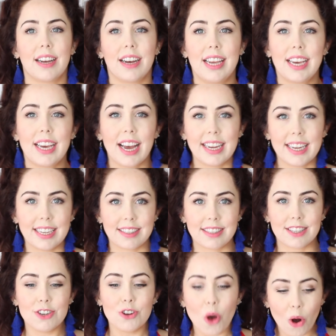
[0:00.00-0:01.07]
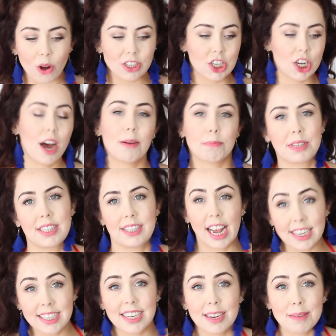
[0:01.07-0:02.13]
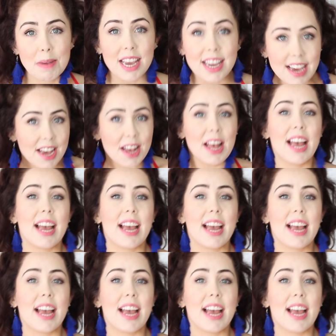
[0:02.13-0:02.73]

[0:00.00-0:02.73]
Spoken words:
Like, it's not upsetting me.